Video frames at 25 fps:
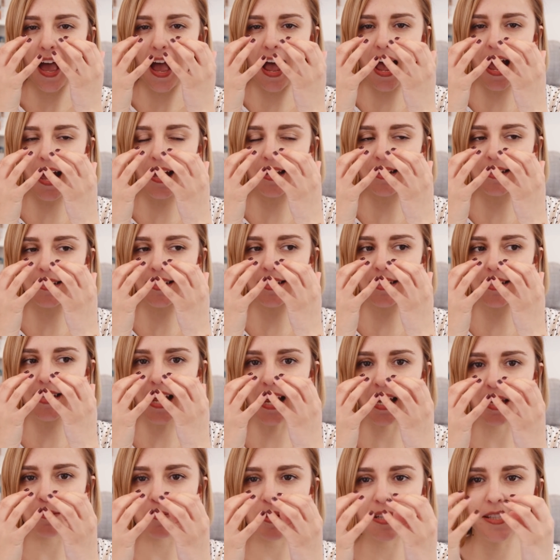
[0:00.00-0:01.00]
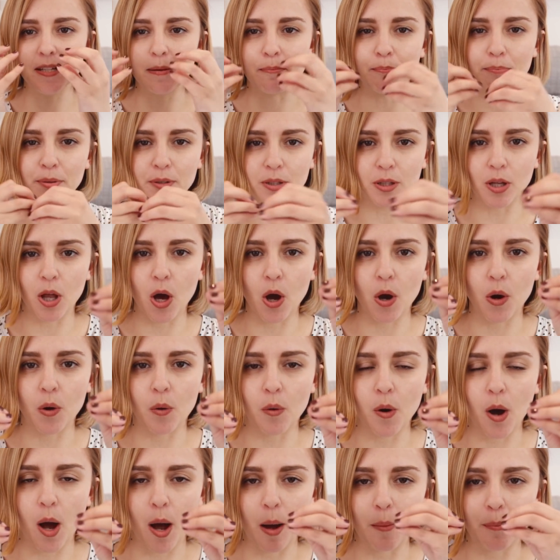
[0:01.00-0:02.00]
and telling me to
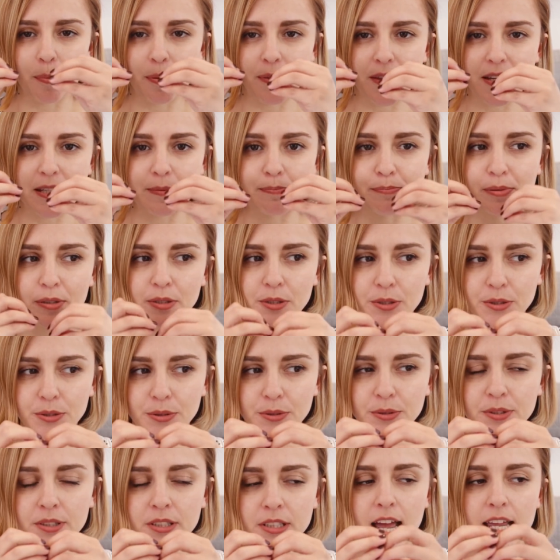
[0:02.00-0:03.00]
blow up this balloon.